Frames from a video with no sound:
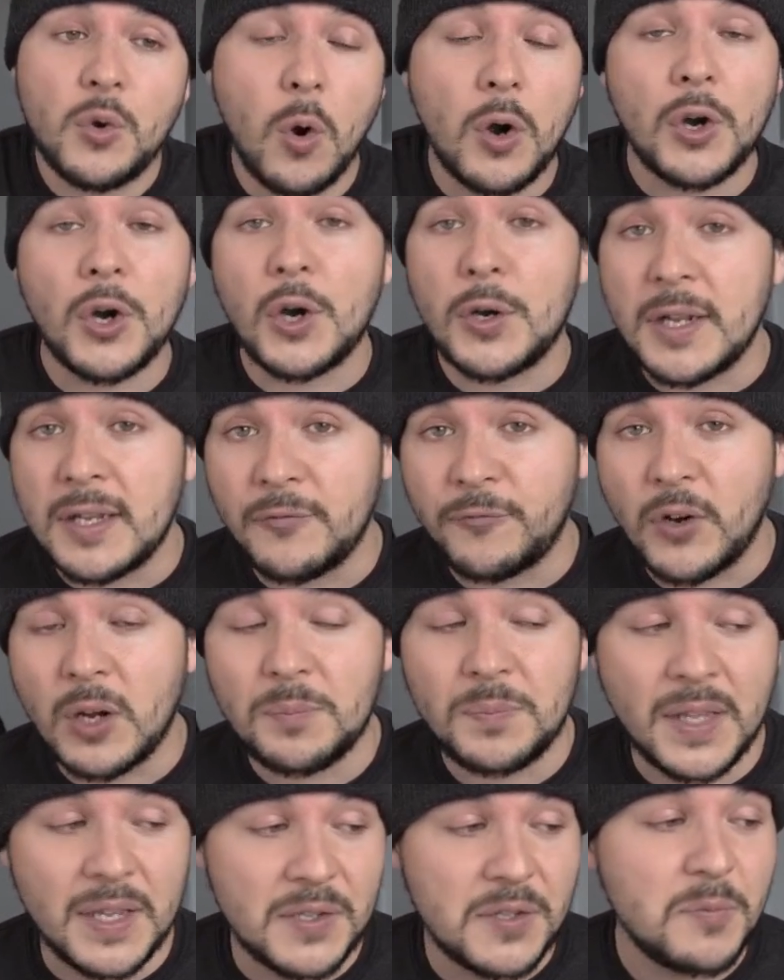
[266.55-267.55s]
who are hurting
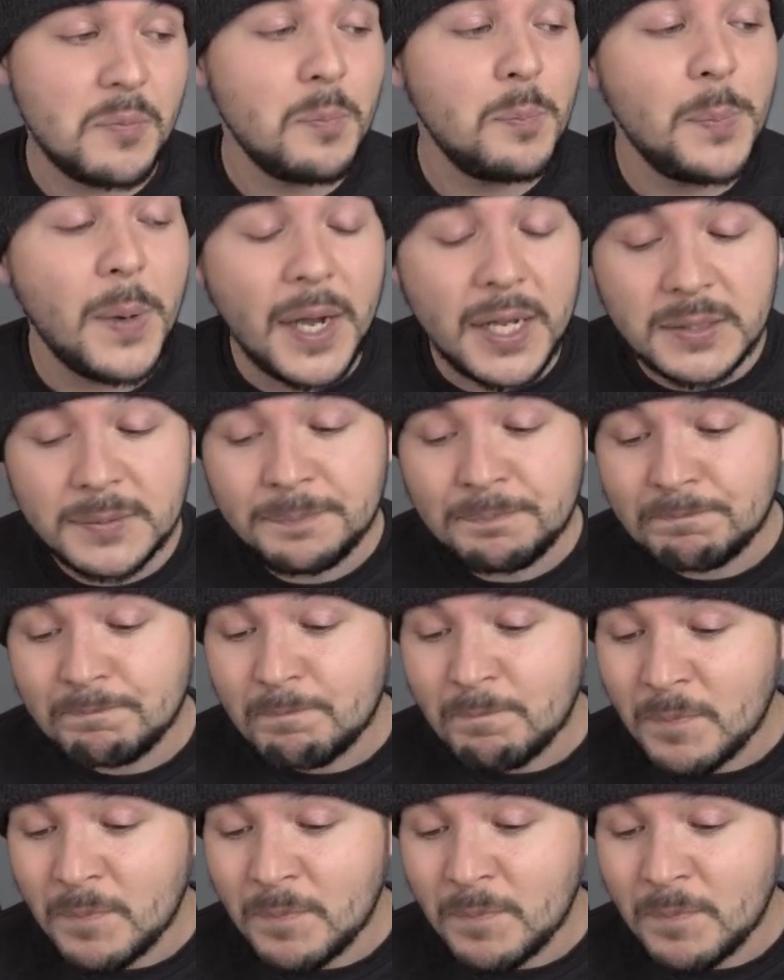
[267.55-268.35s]
from this, but